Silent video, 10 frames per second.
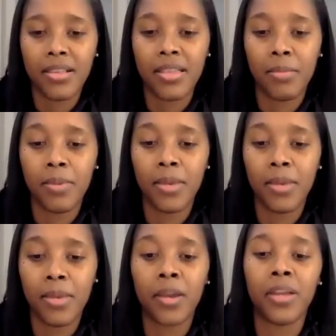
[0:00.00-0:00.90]

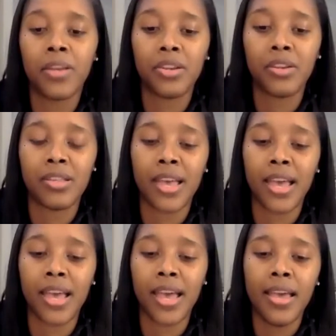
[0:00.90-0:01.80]
Obviously the bigger
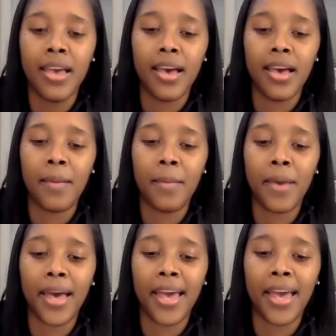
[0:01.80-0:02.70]
picture is that
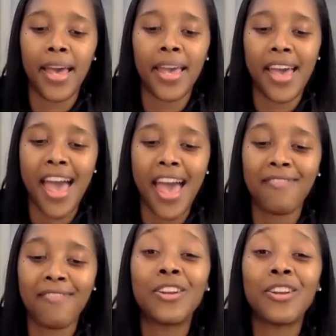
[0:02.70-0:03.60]
I
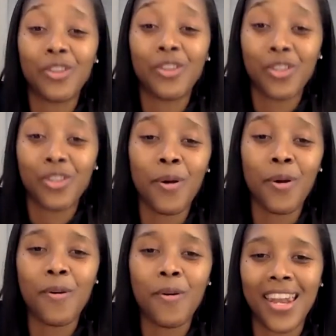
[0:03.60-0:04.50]
have a
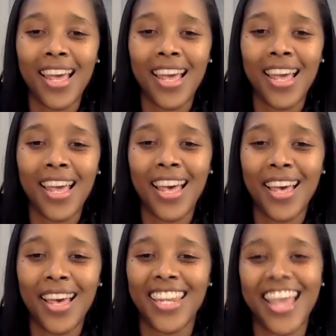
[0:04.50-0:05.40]
leadership role that
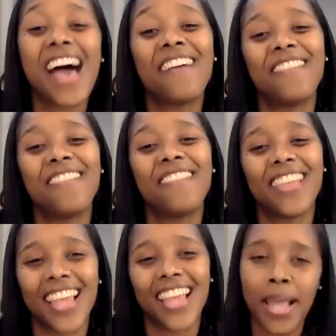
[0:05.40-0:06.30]
I didn't
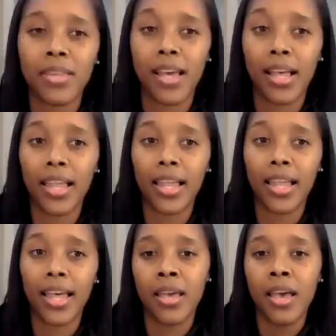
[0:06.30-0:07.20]
have the last time I came
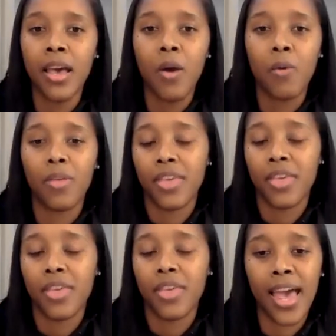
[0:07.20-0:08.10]
to LA, and
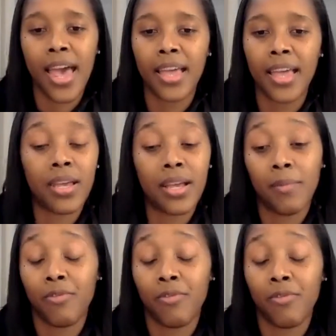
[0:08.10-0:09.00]
within
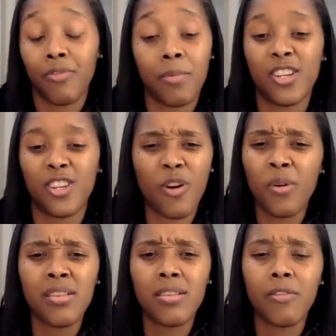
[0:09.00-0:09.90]
that becomes for
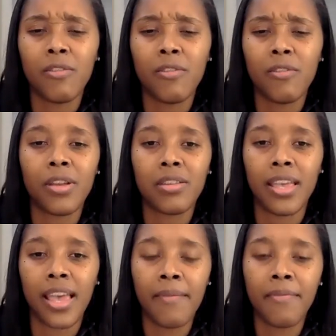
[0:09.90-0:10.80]
me just
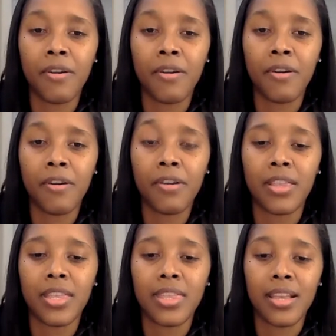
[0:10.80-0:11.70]
focus on the game,
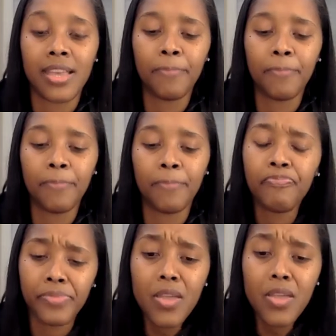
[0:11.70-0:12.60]
focus on the things
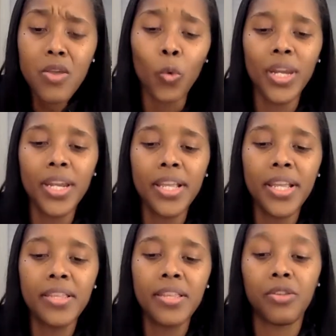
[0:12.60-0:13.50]
that we need
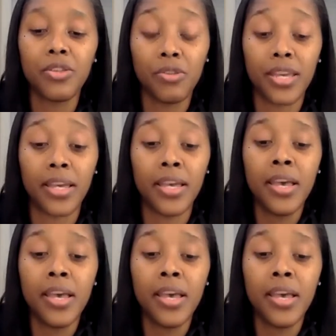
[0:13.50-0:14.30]
to do to